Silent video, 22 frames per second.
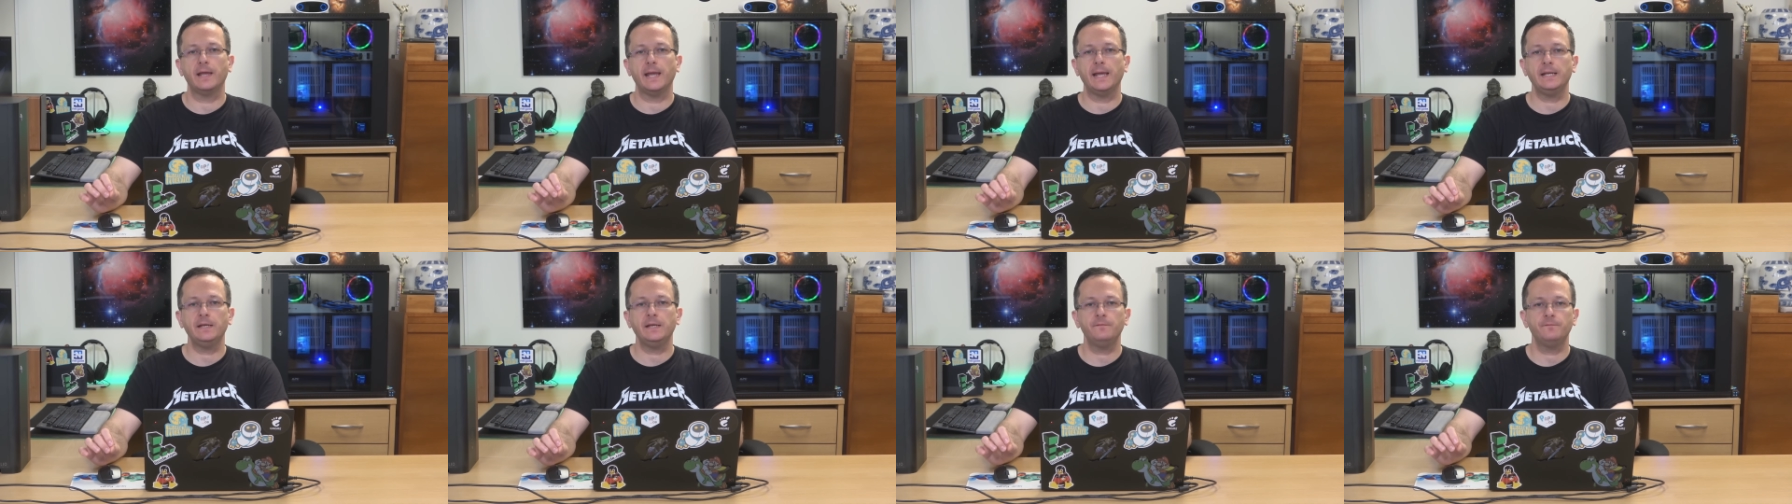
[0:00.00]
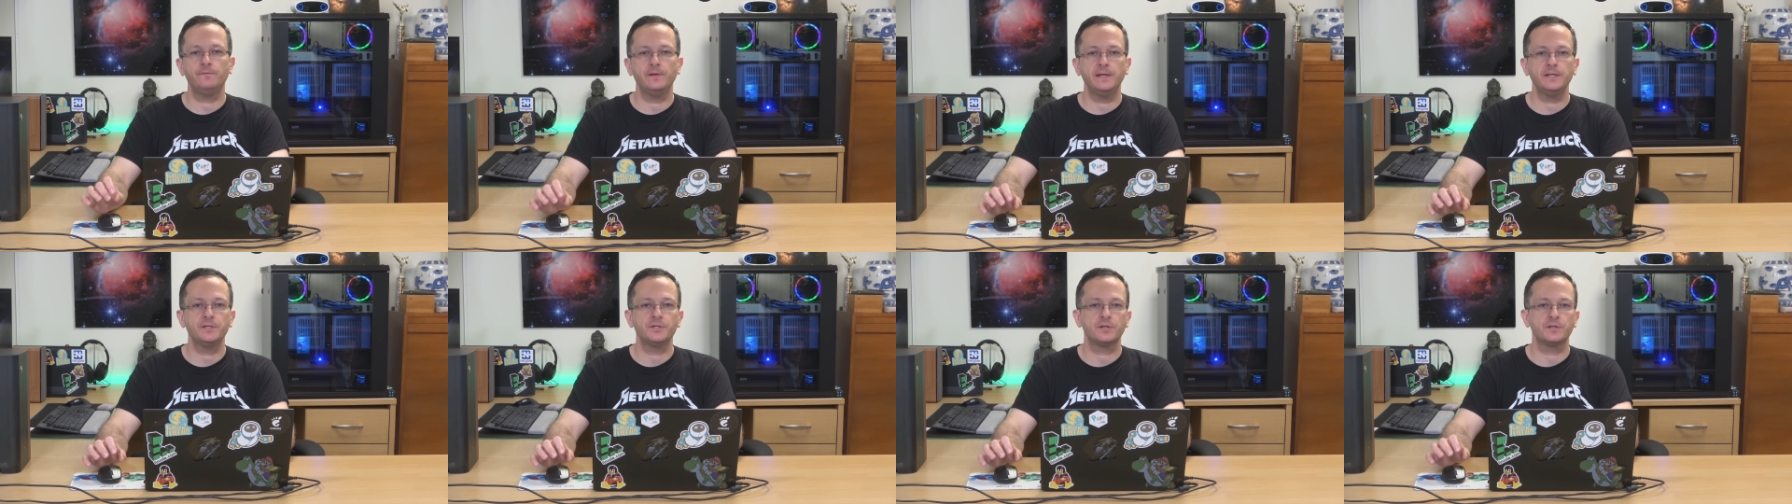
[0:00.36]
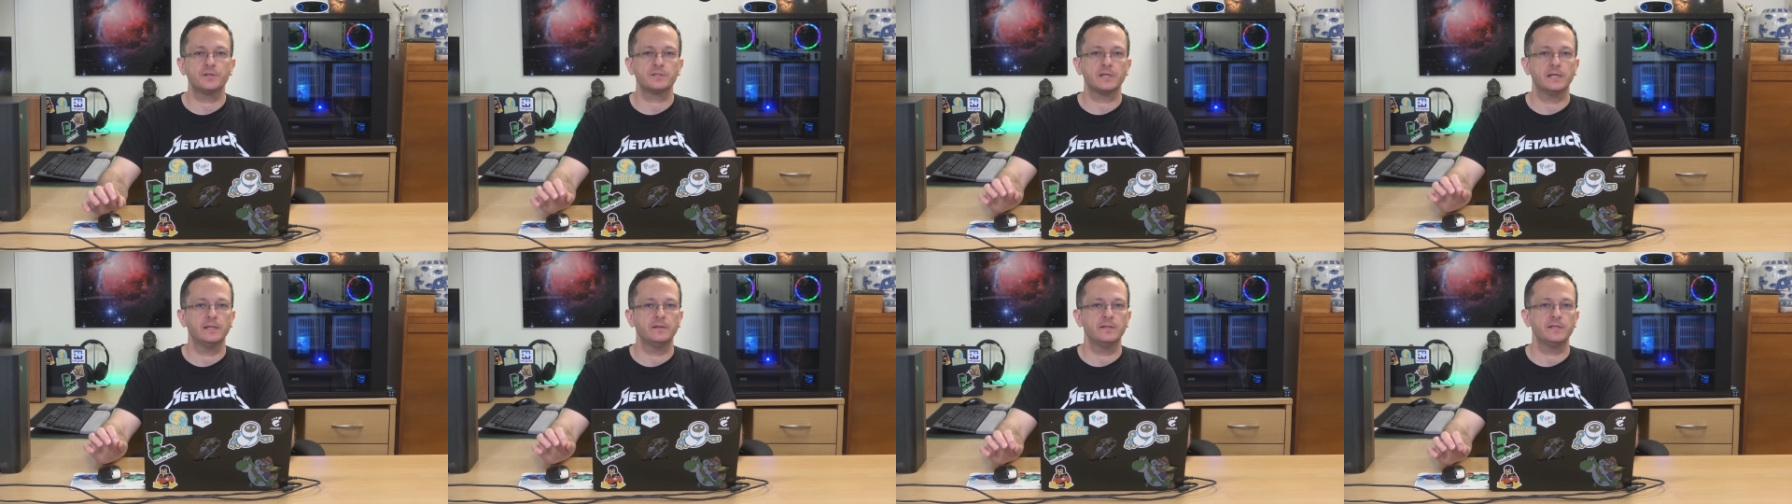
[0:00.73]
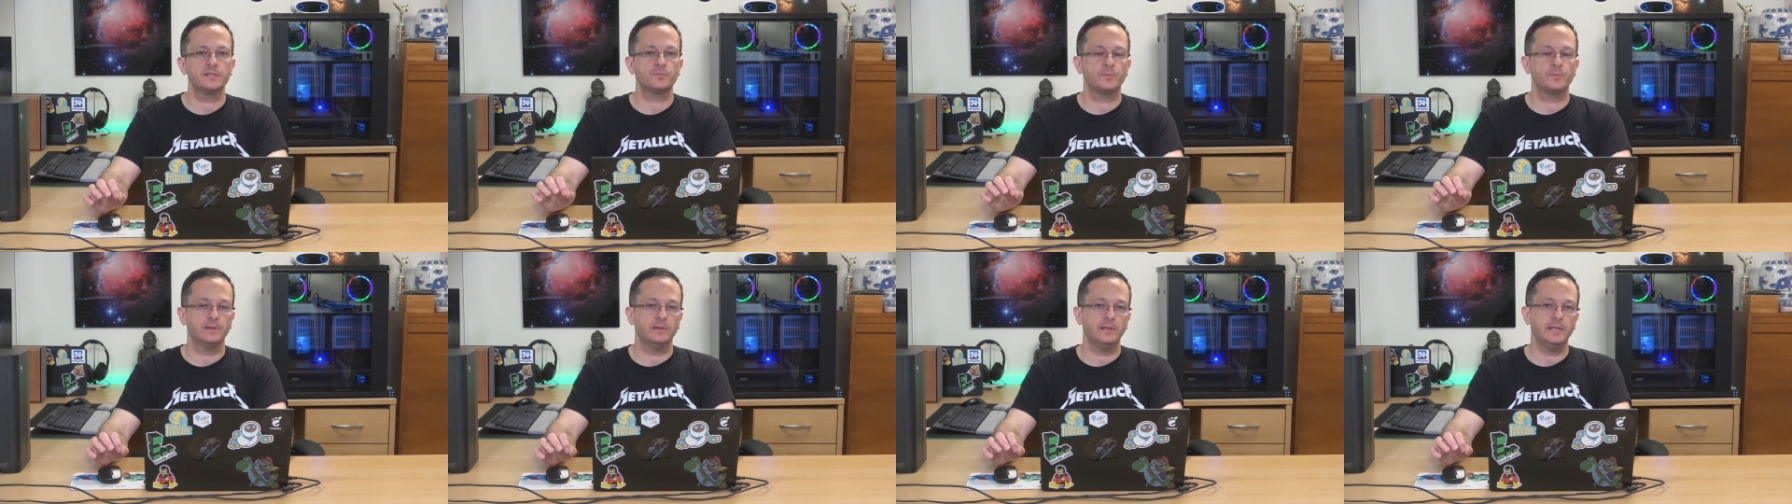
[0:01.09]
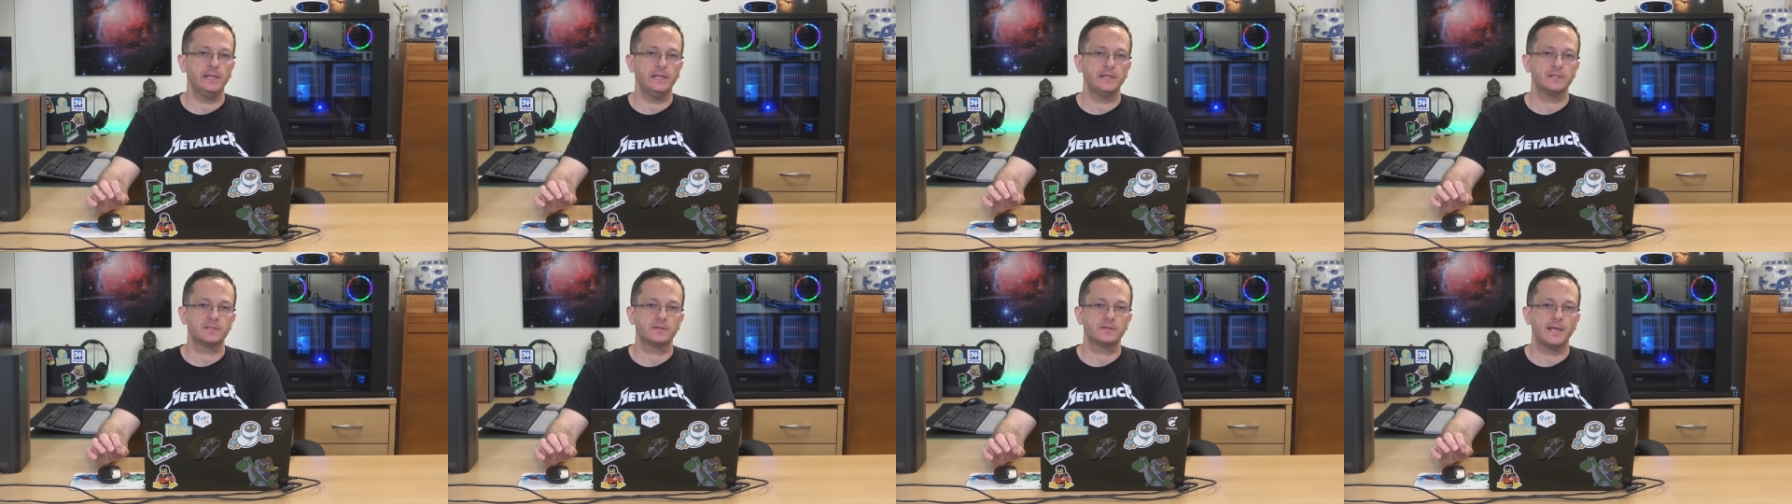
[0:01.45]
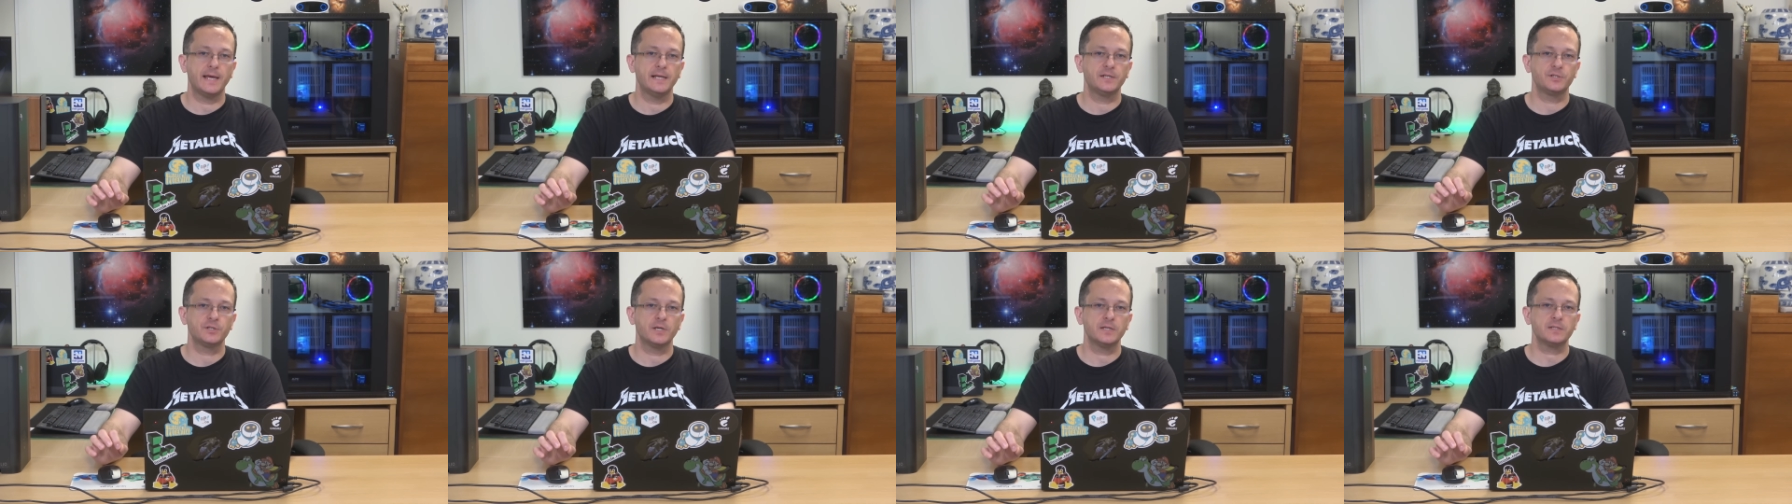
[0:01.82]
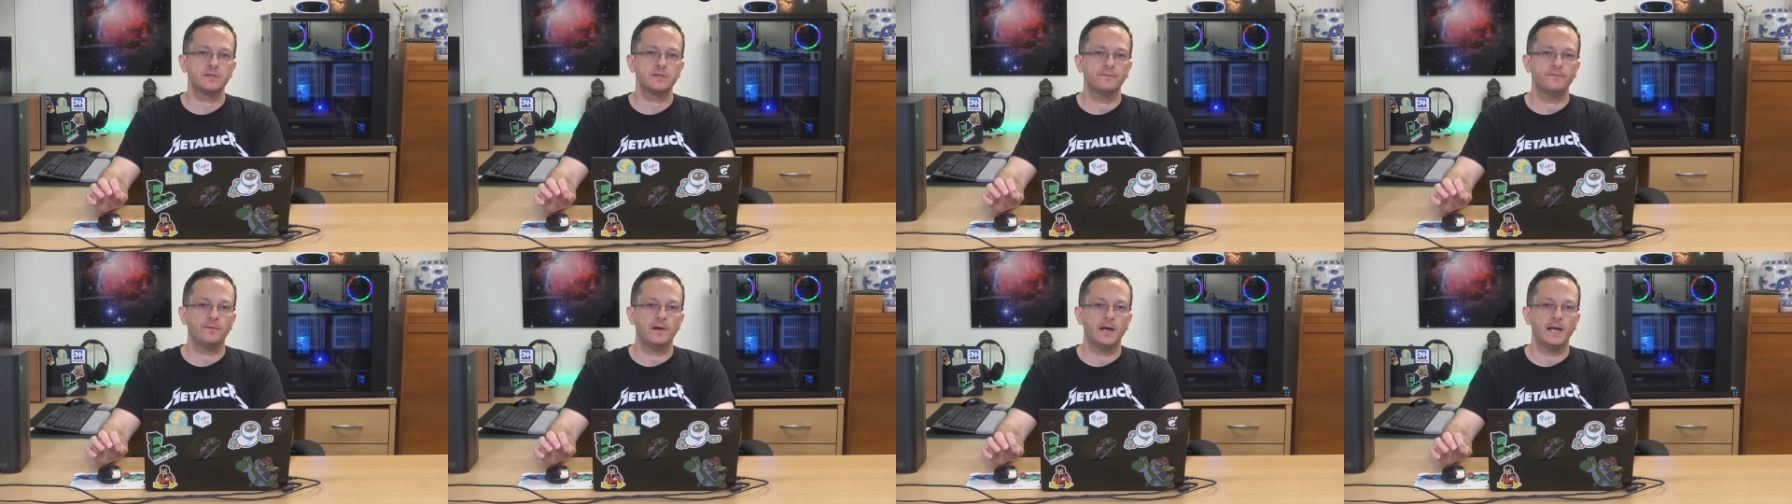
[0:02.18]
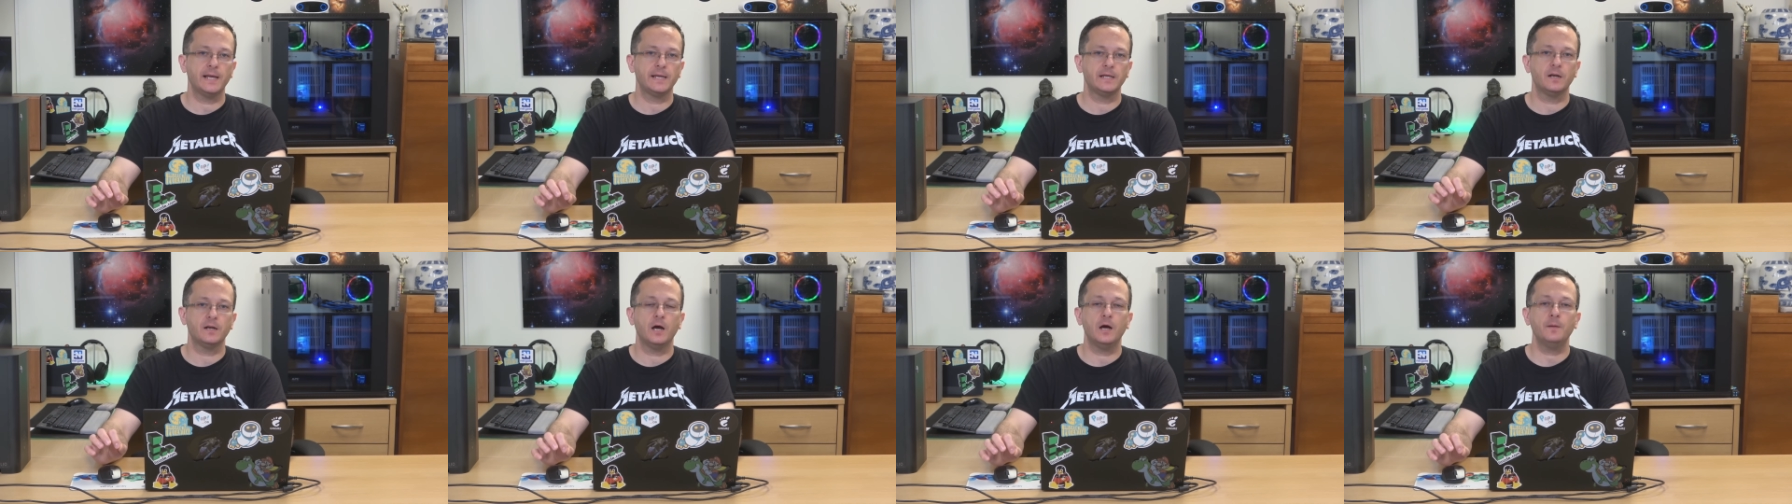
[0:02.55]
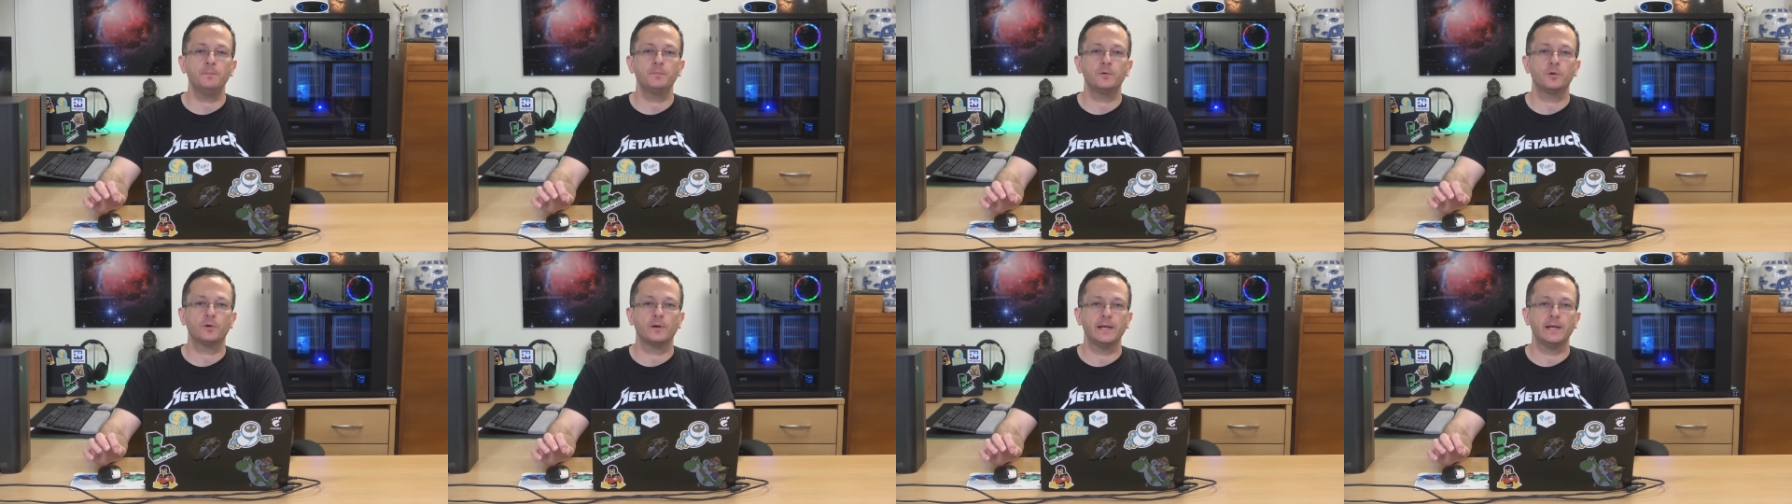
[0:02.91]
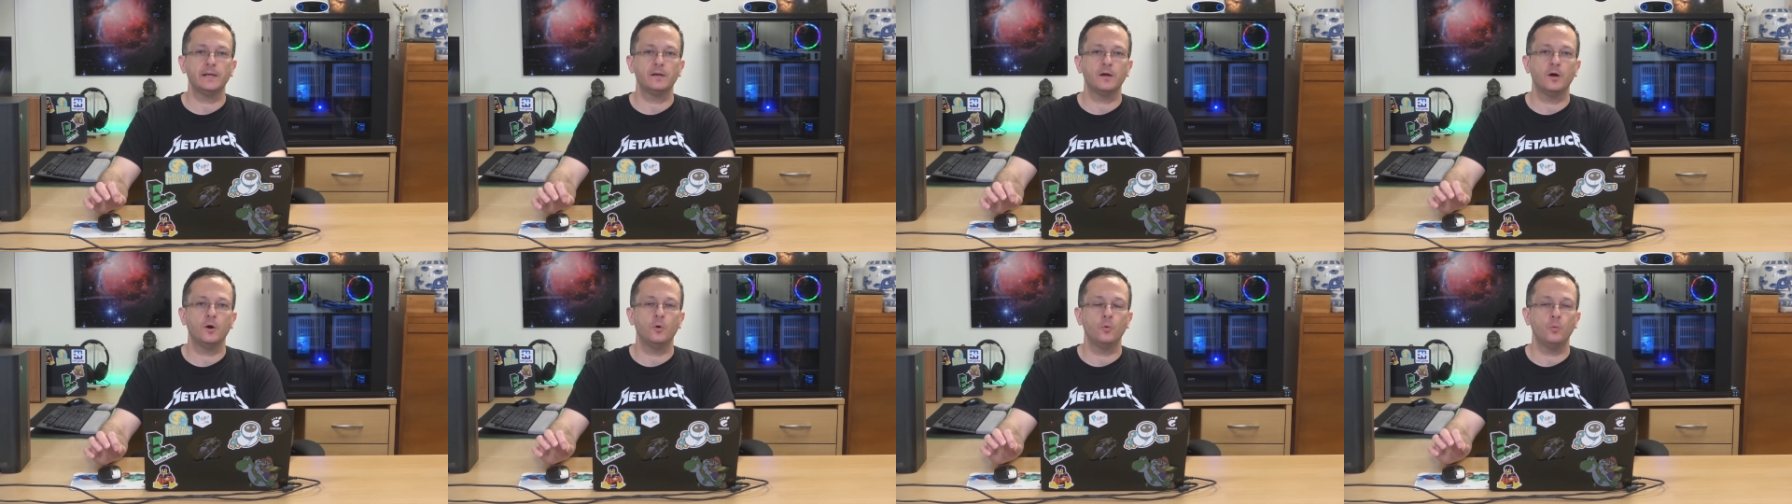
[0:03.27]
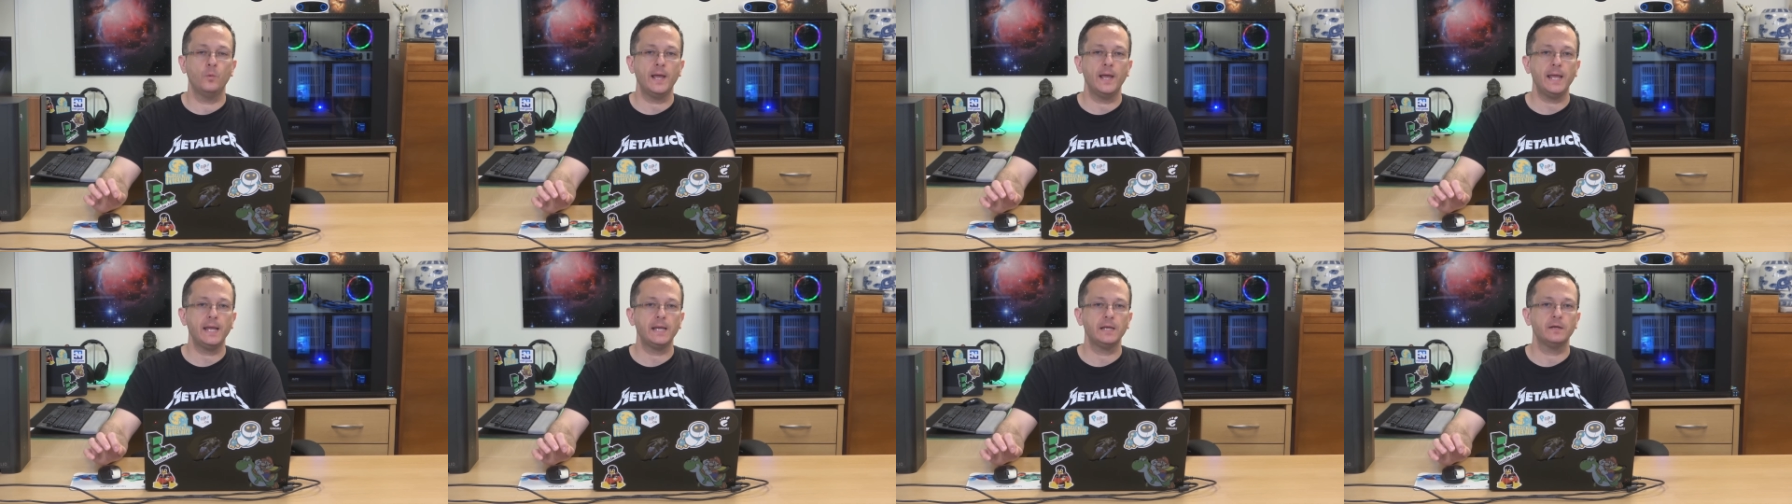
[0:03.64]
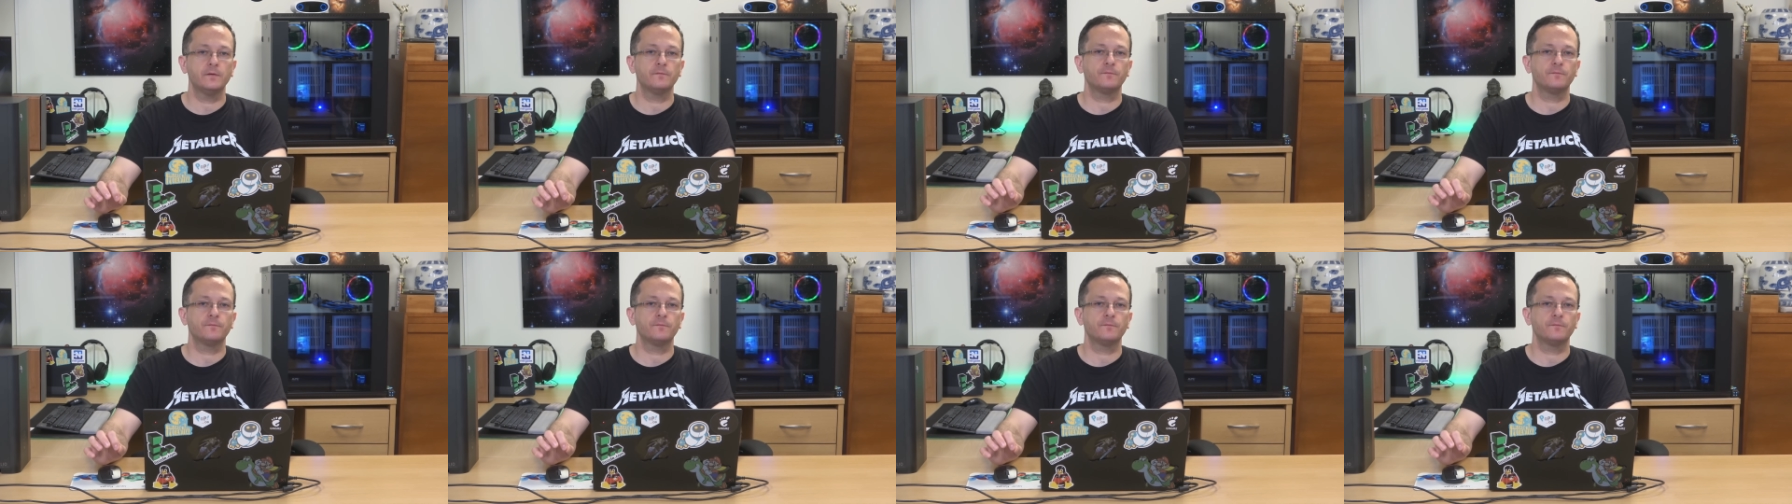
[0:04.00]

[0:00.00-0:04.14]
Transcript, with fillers: any features in this release that justify an upgrade away